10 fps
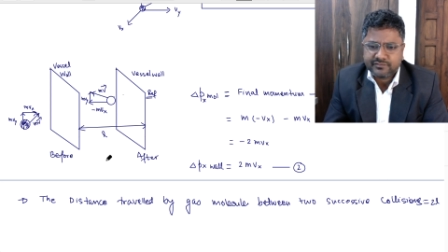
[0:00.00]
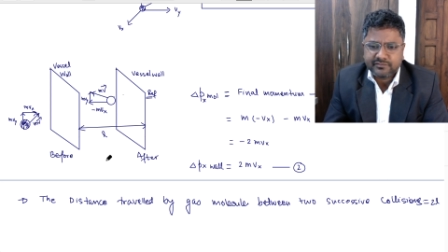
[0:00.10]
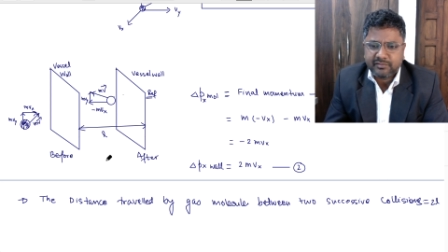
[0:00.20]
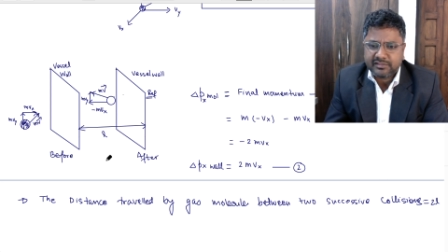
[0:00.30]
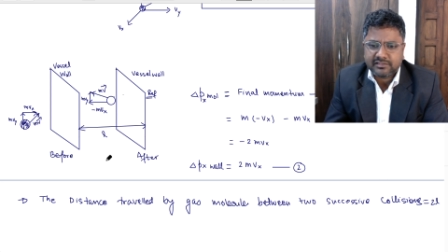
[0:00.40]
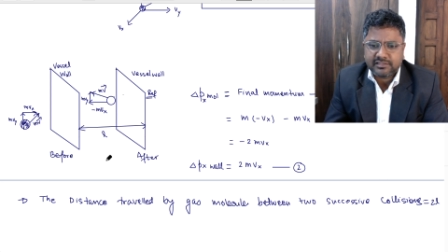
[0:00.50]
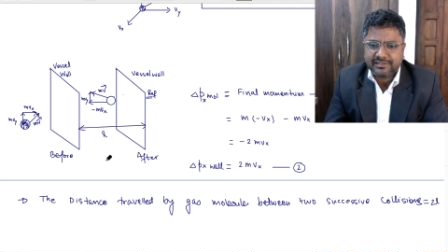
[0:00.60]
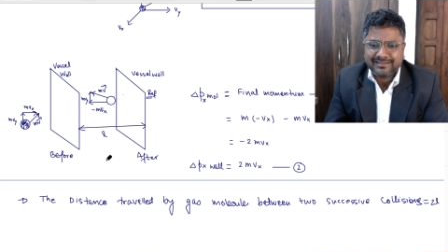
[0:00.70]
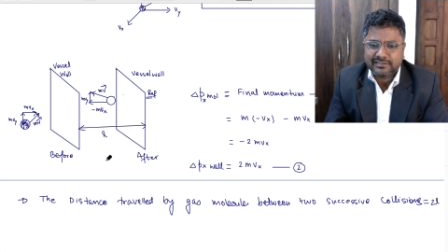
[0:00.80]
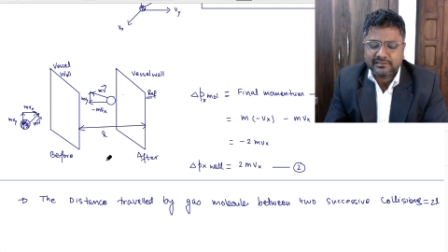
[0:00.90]
but
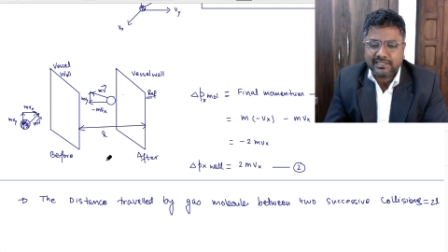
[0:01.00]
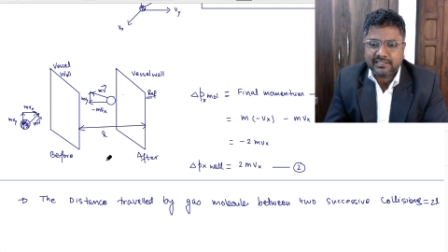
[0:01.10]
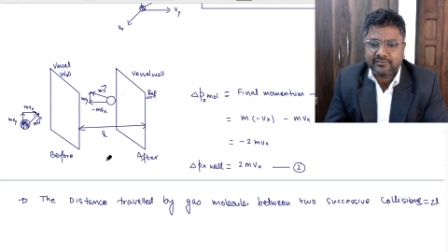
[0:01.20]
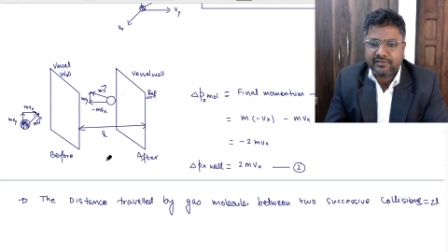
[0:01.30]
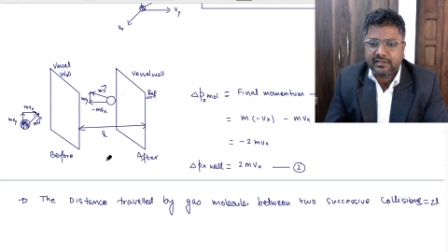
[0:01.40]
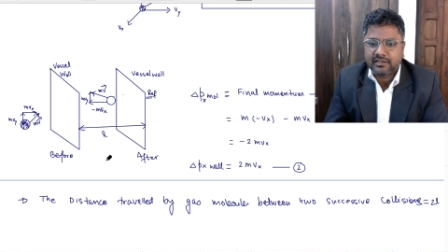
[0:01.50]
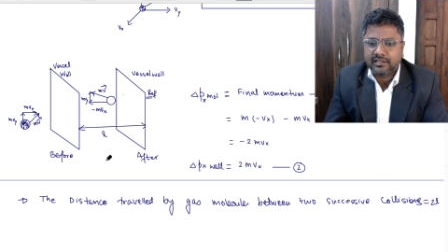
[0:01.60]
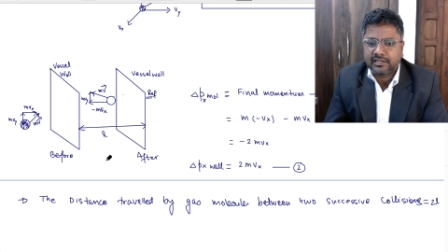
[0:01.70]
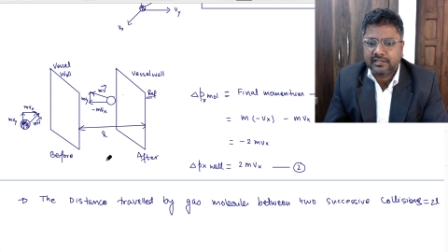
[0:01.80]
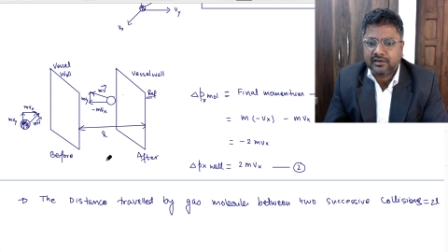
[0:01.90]
that
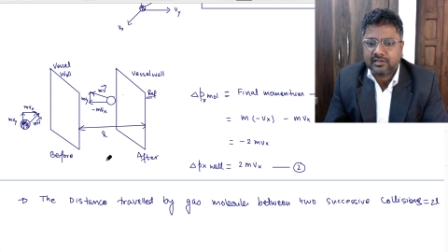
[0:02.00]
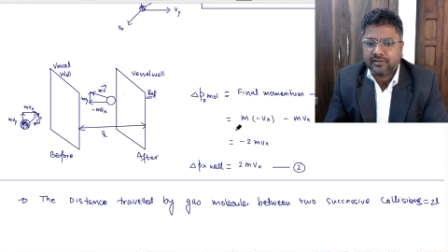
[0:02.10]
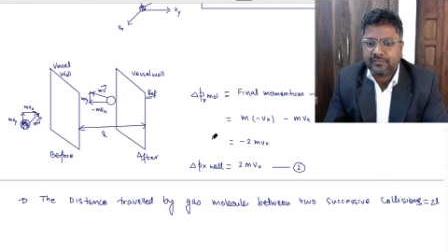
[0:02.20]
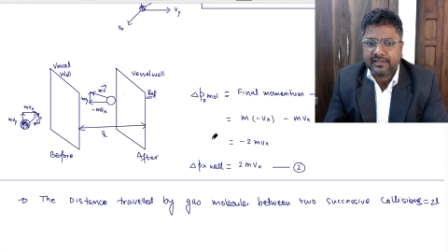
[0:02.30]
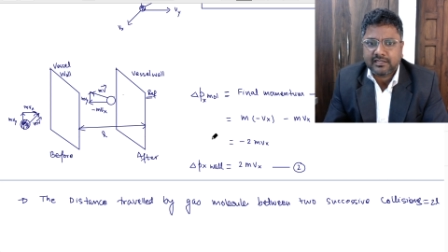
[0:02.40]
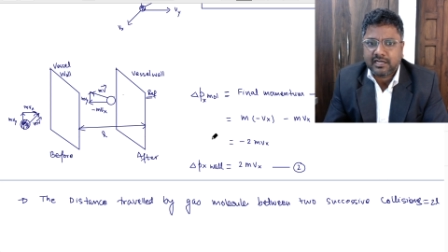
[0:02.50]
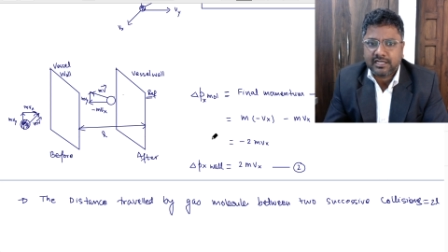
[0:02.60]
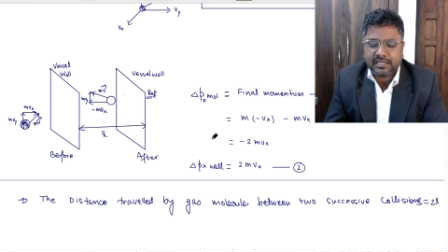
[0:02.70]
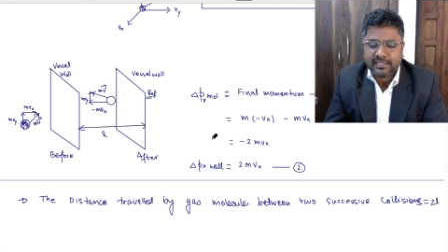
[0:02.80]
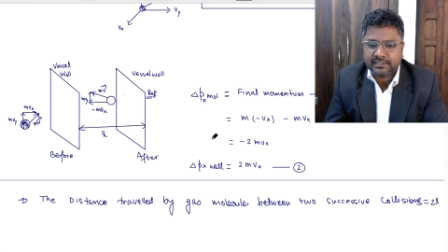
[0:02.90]
will not affect our
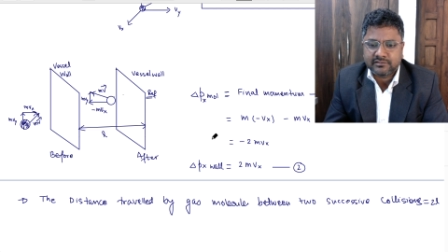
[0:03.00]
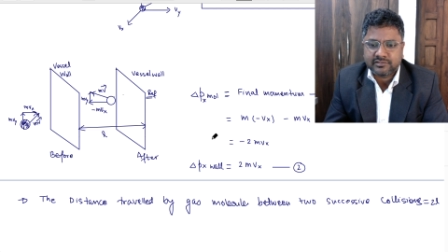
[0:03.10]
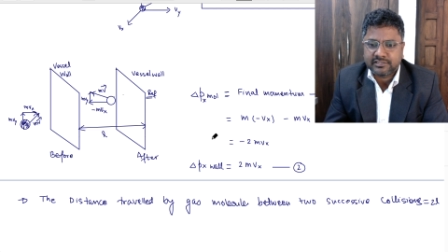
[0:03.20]
X,